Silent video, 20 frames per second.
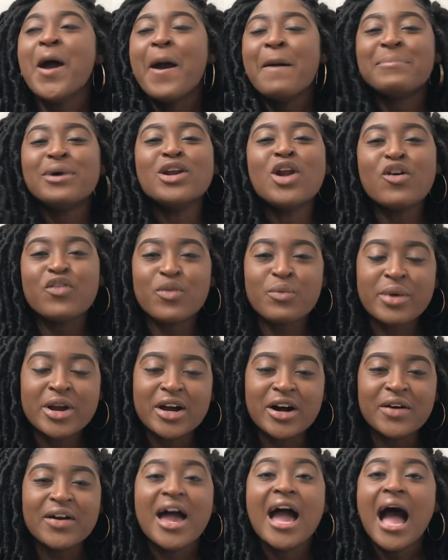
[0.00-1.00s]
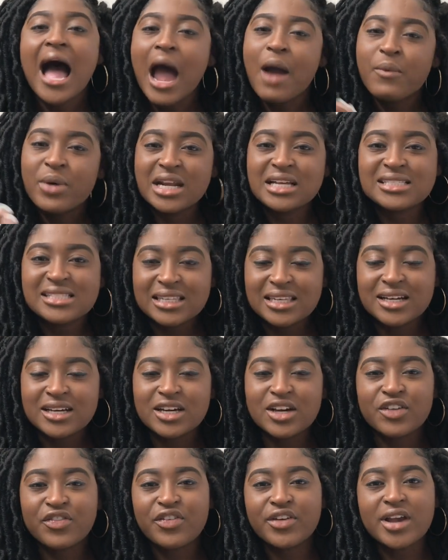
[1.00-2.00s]
But no, for real. I wanted to look
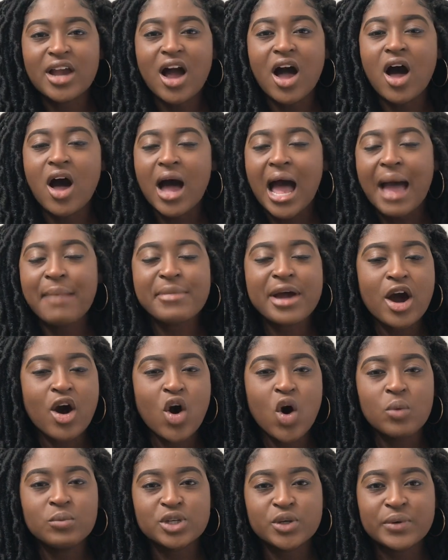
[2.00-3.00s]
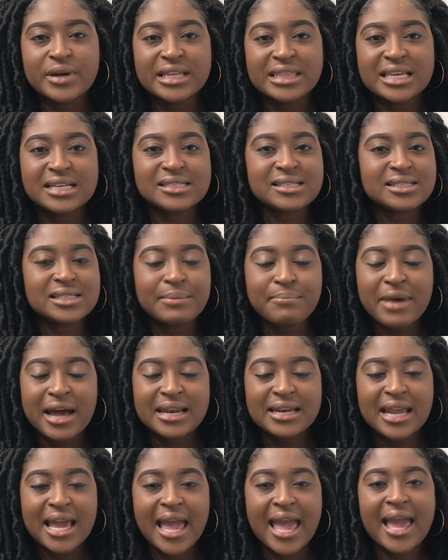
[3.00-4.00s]
good for y'all. I'm at home doing this. It's a
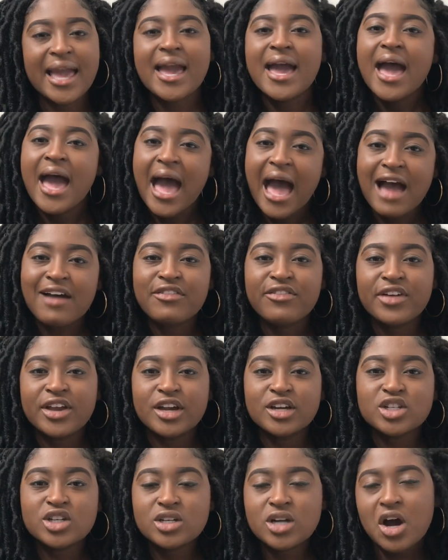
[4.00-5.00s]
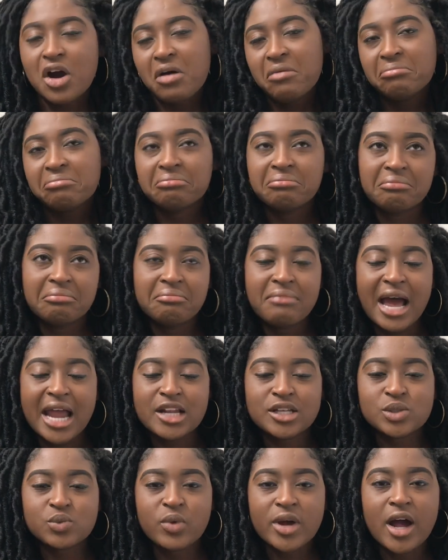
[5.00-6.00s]
Monday. I figured, you know, might
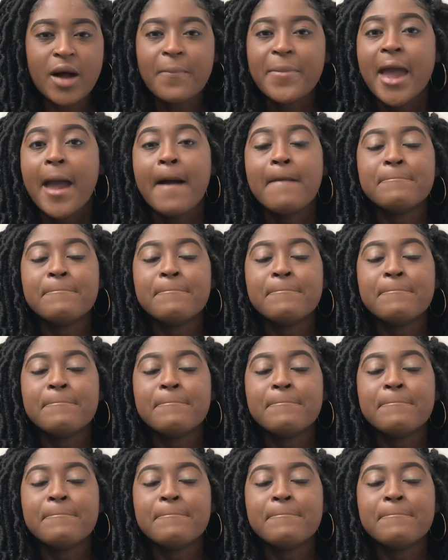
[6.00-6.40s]
as well.